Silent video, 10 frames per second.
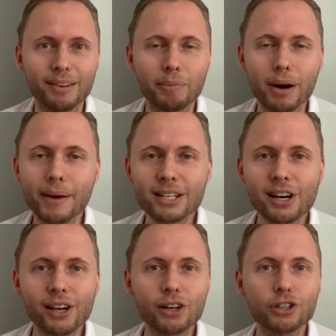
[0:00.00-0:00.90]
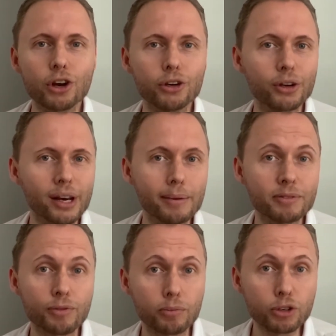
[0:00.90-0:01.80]
but I'm actually going to show you
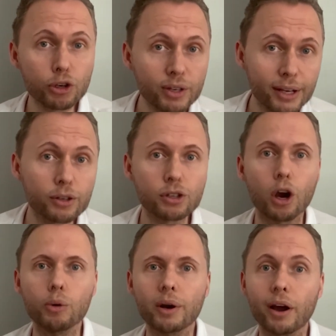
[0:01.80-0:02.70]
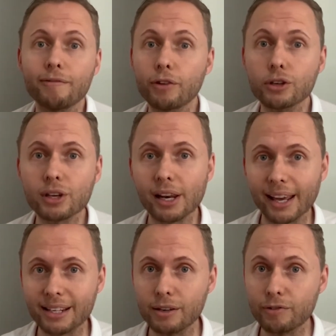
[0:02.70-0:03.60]
clips from 2 years ago when I first
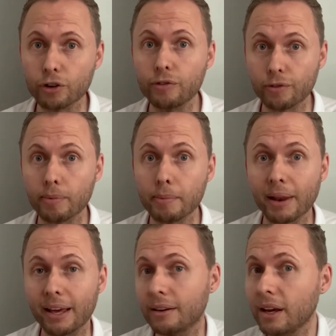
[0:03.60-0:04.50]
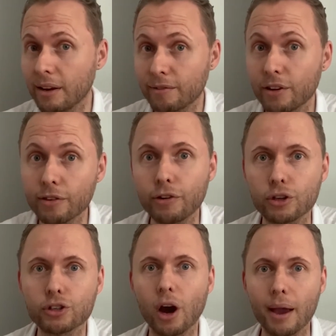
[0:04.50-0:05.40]
collected fruit from the plant for the
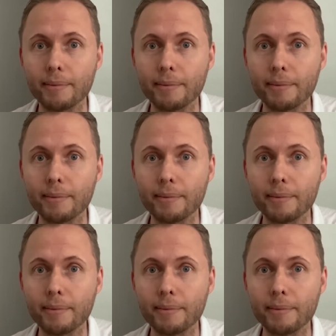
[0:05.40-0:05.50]
first time,